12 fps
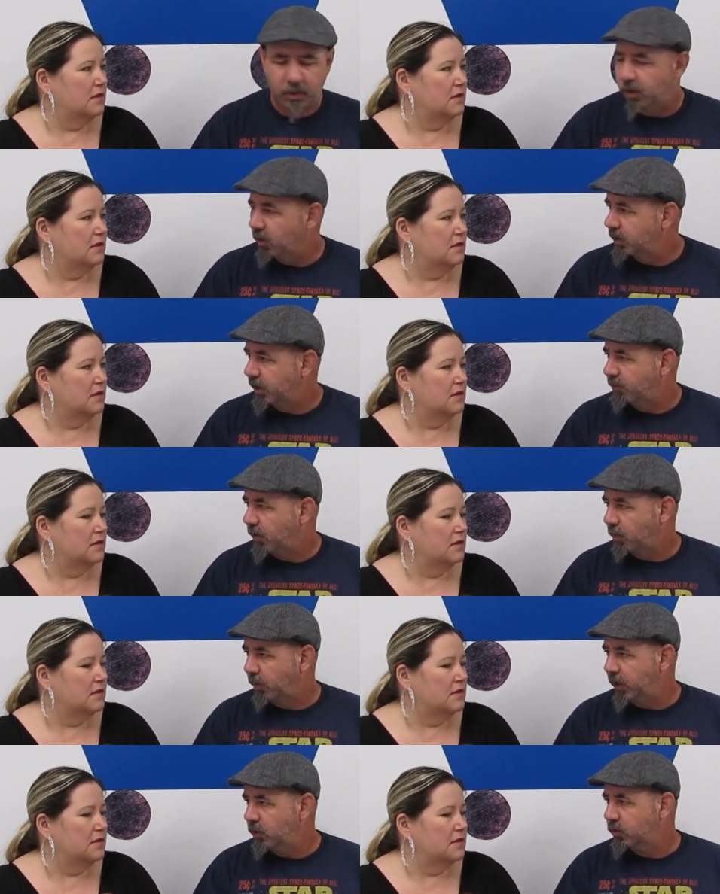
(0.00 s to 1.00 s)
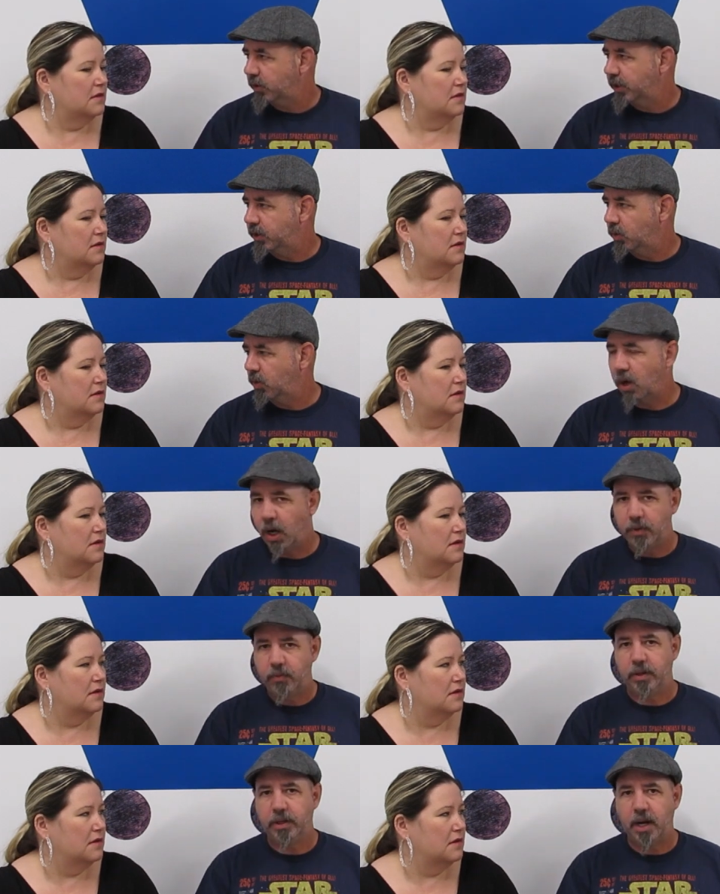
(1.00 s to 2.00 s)
Speaker 1: a little different. We usually do
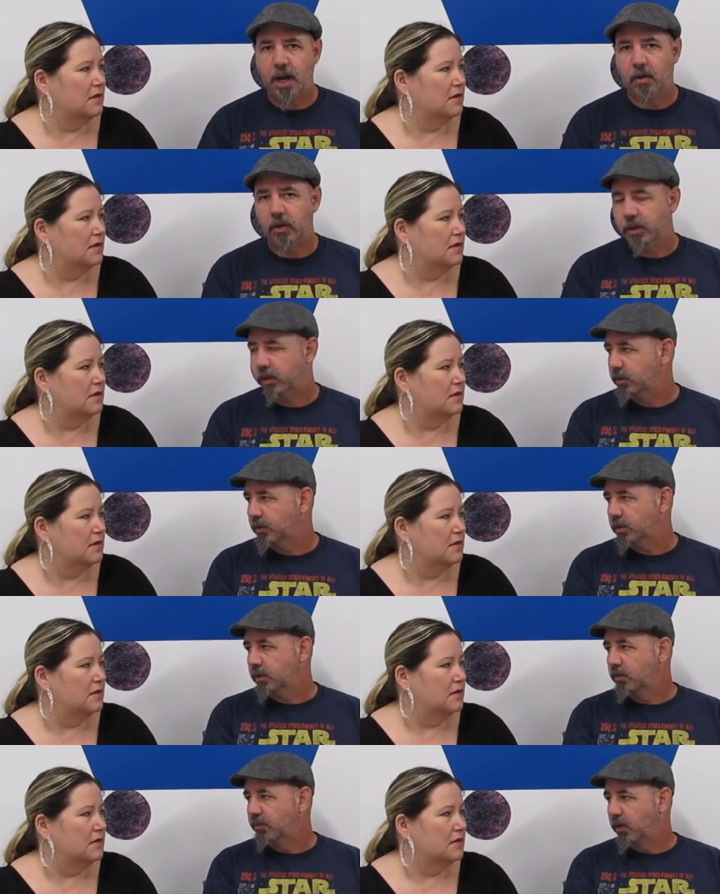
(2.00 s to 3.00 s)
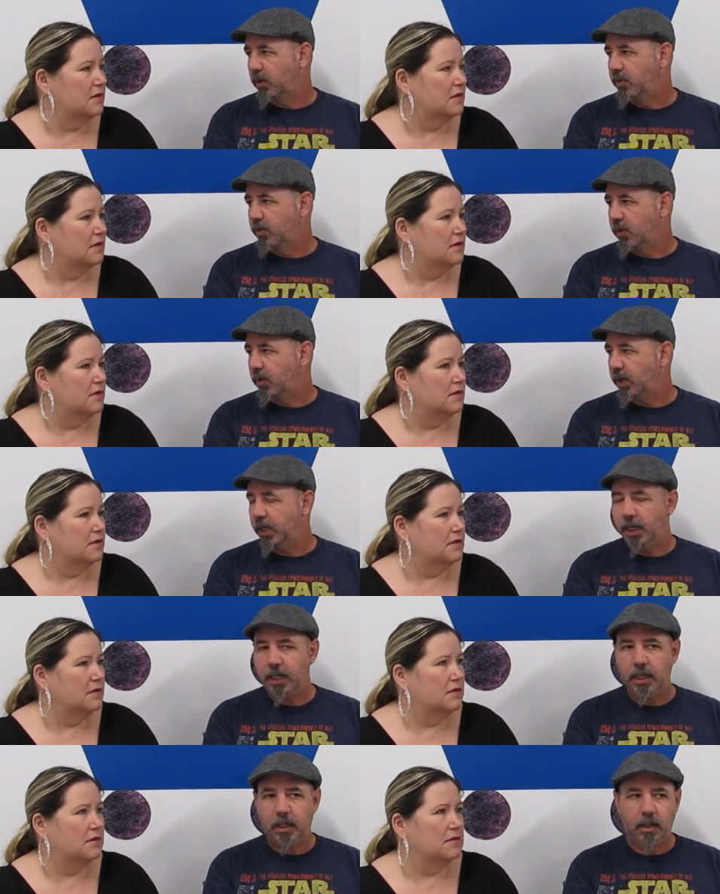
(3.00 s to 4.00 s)
hundred dollars for
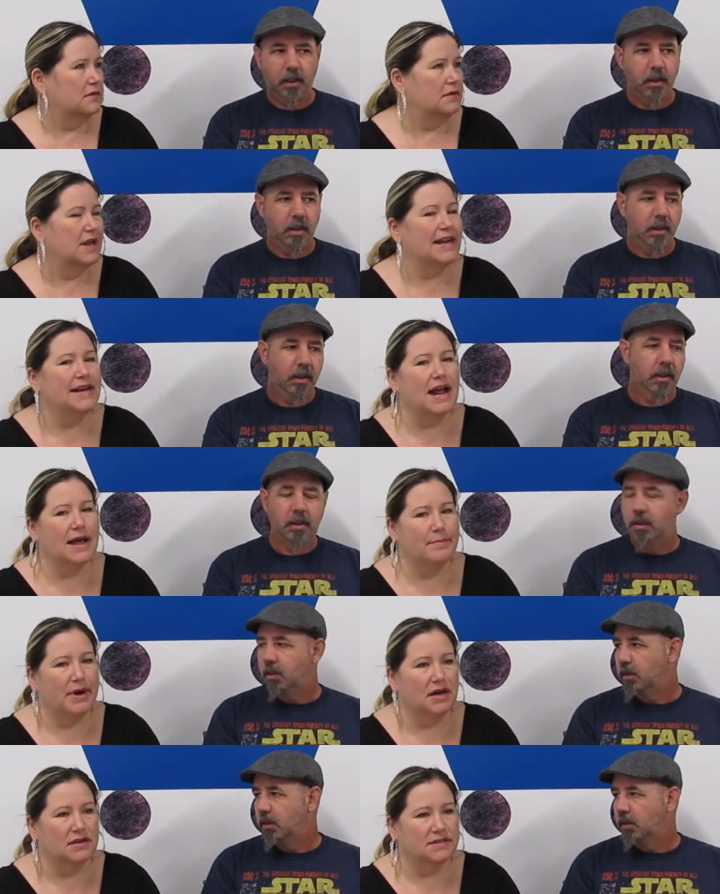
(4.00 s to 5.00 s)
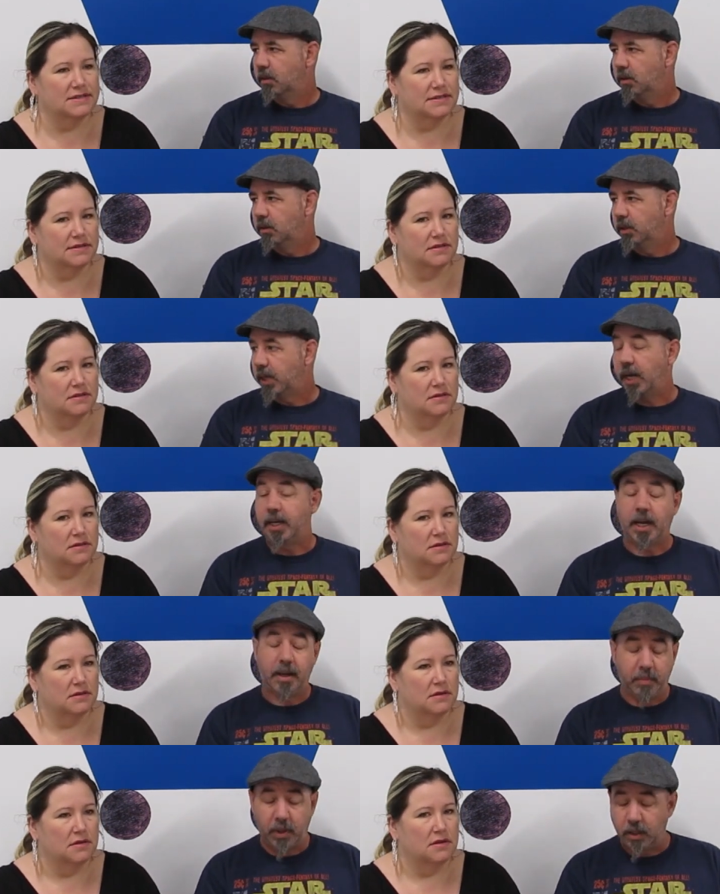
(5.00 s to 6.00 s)
30 99 bucks.
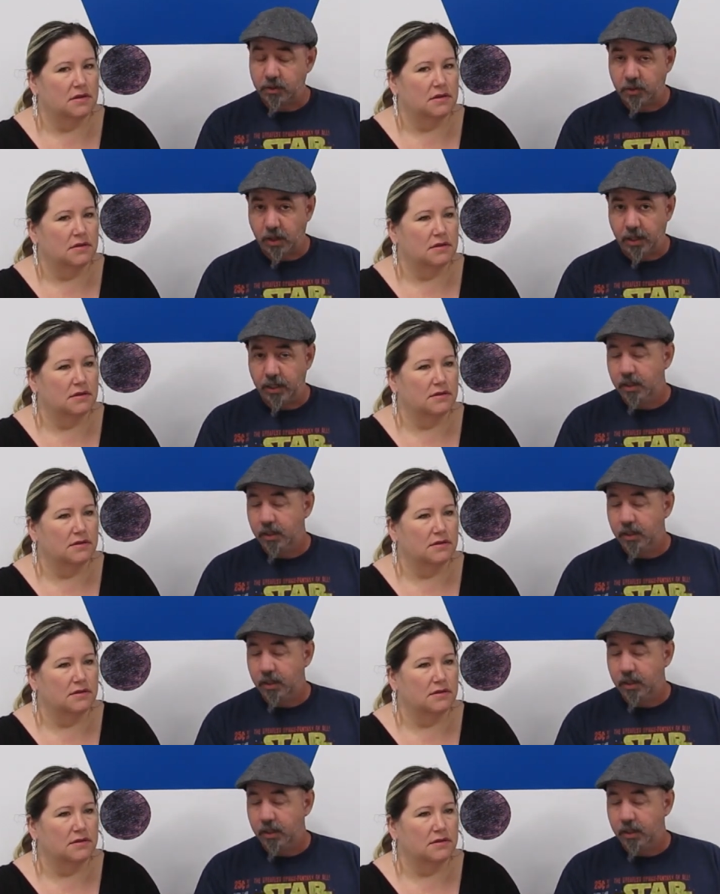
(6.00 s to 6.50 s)
99 bucks, sorry.